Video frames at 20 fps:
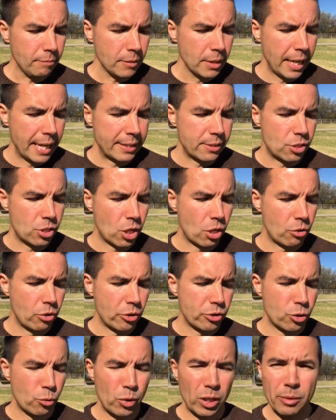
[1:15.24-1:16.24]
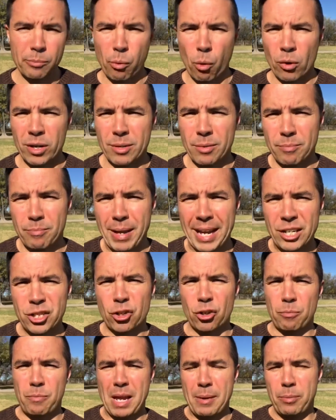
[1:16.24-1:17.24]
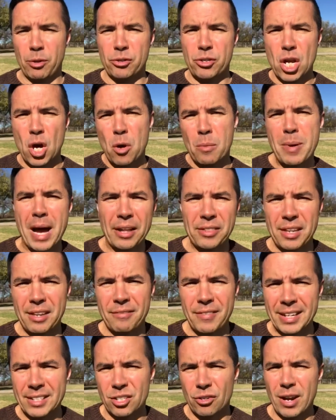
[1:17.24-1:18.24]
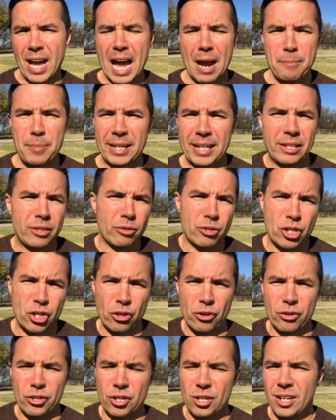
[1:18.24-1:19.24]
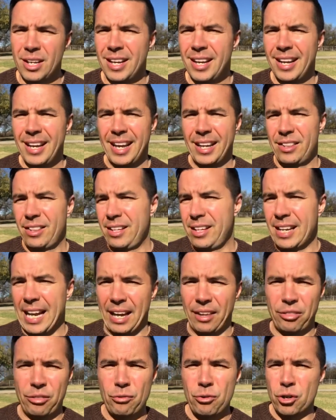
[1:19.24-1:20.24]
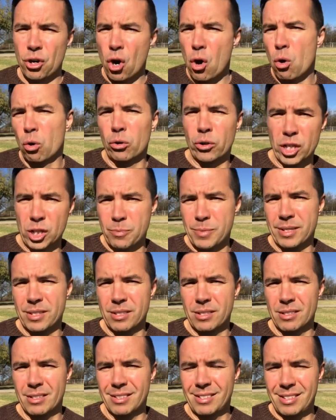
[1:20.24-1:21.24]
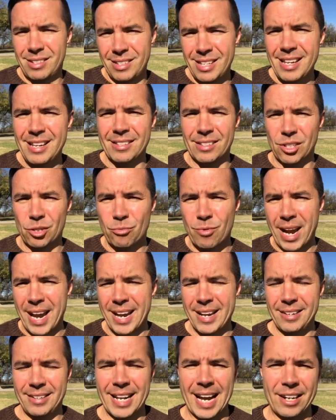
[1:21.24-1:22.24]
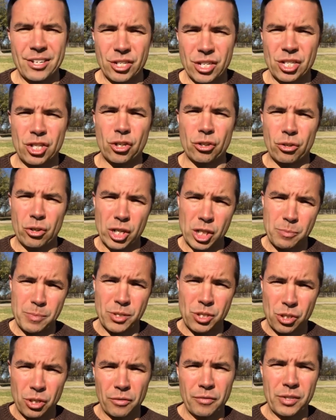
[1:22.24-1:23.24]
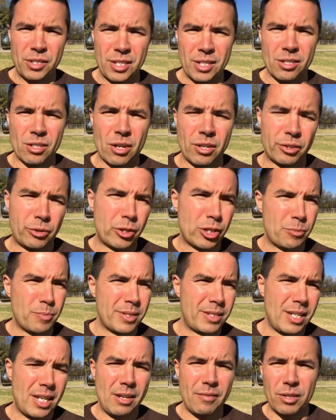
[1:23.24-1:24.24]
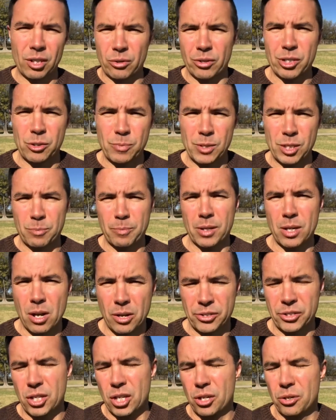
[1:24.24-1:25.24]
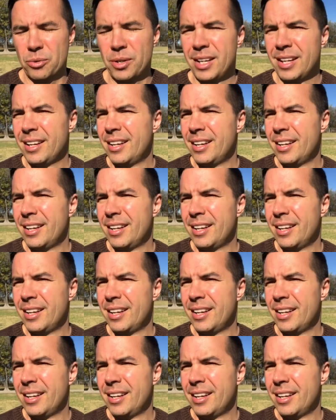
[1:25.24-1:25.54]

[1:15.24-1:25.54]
And so those are real important to make sure that people know about the events that are happening at your church, like through your whole Christmas season, right? Not just your Christmas services on Christmas Eve and Christmas, but also,